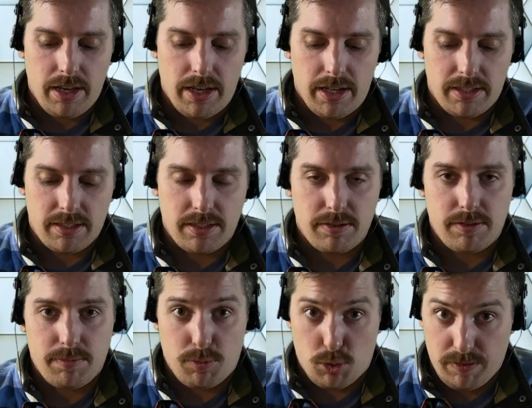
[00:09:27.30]
It's
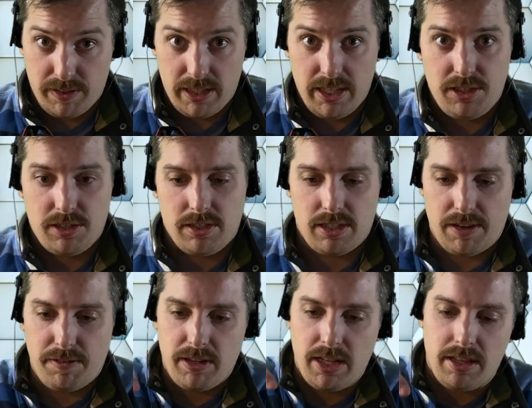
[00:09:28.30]
more of a niche,
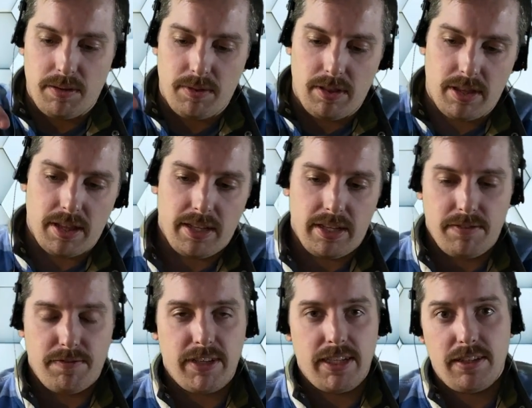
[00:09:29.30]
definitely, than the
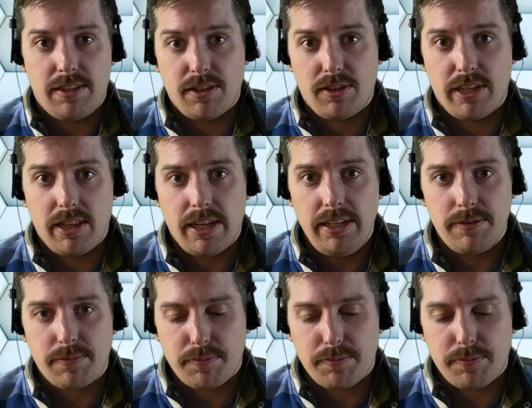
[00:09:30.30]
V30 Lite.